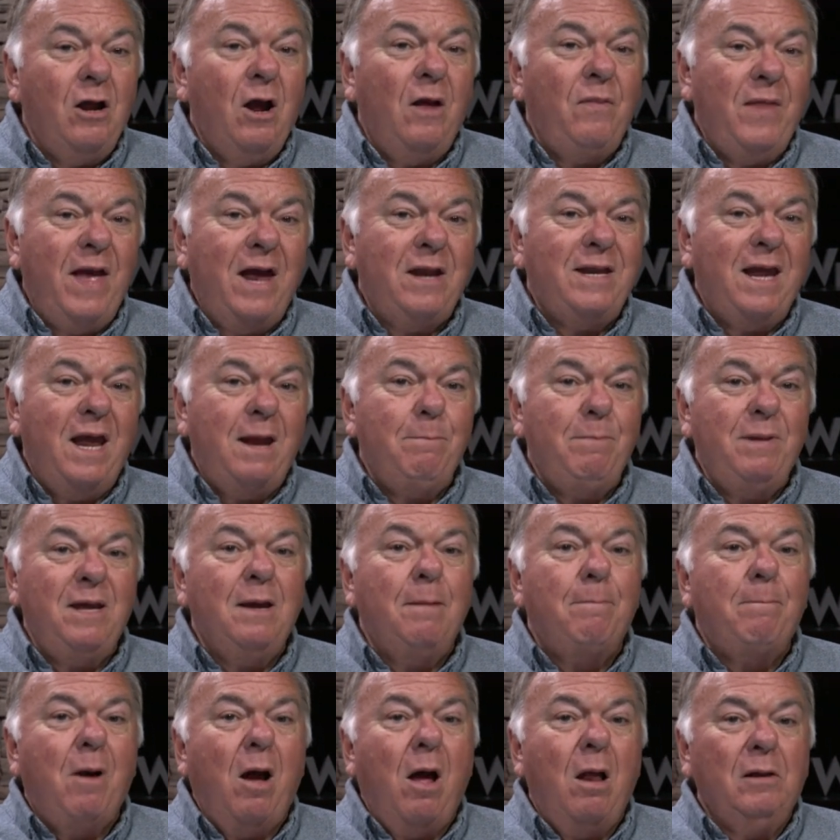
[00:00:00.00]
on that day be
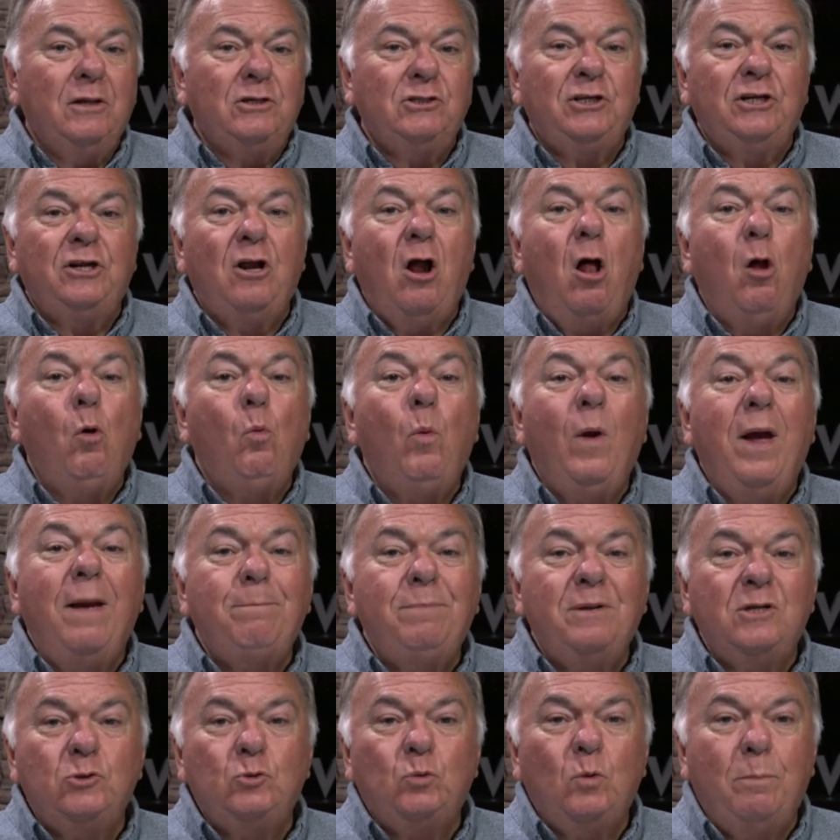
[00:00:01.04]
abolished and all
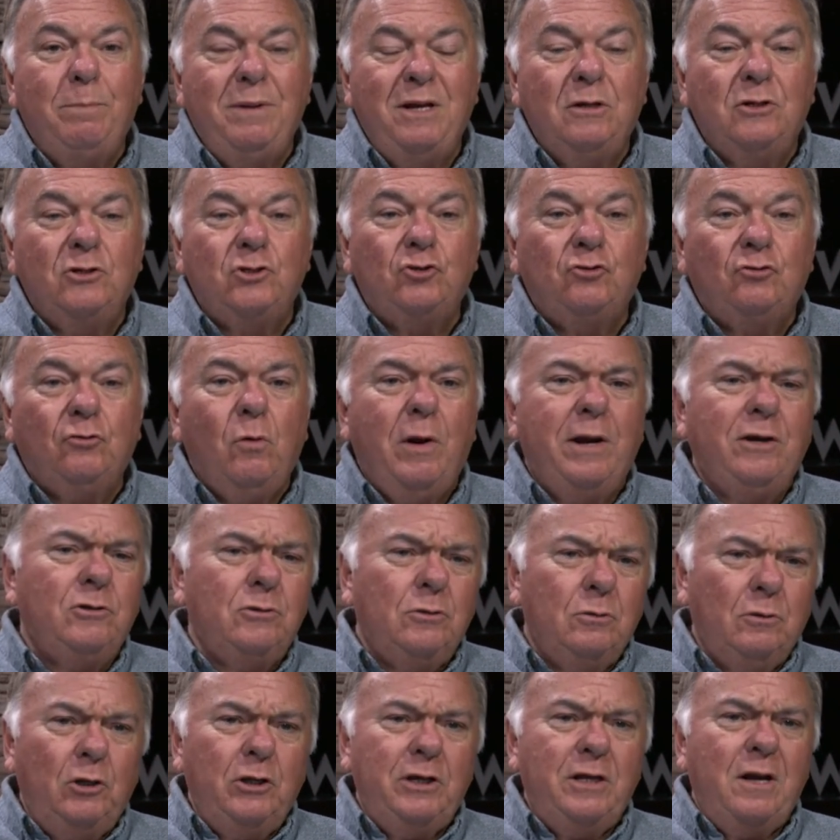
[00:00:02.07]
weapons will be destroyed.
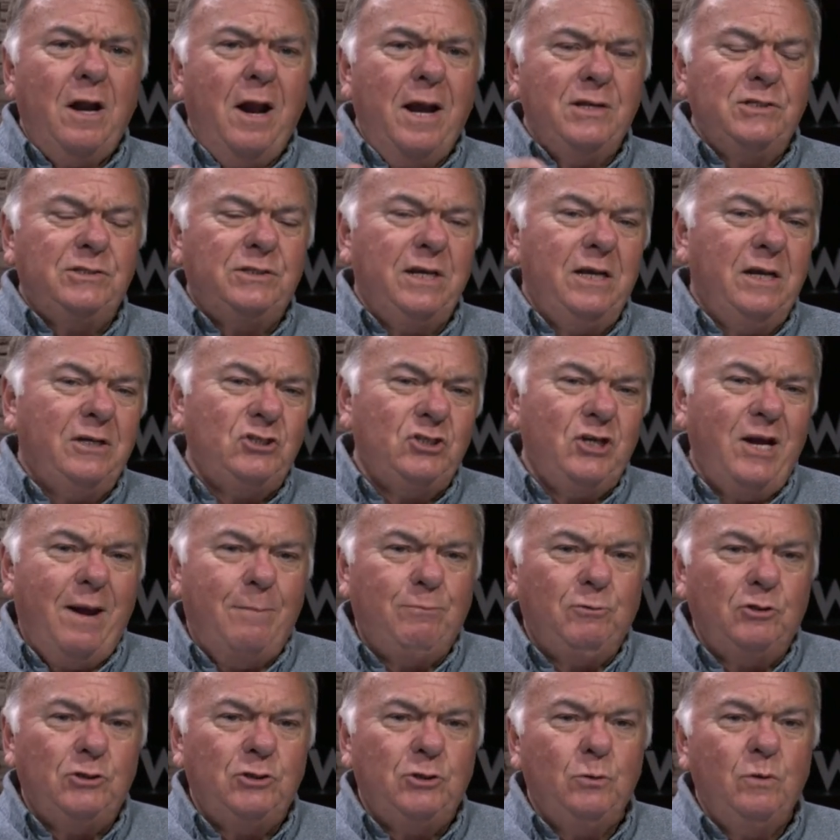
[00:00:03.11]
Look at Isaiah
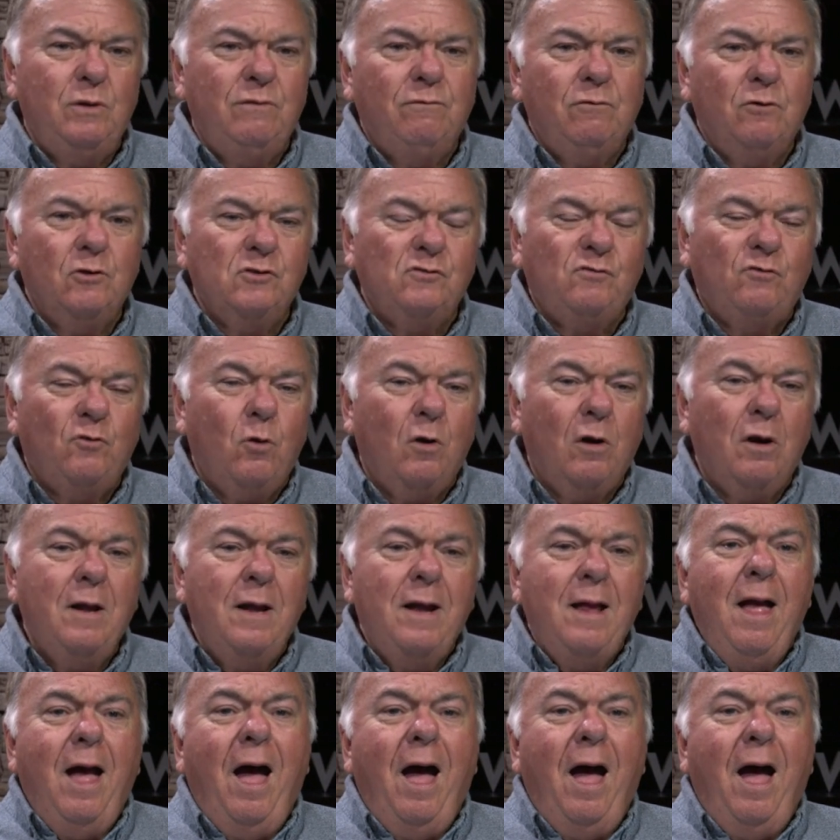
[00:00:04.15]
chapter 2 and verse 4.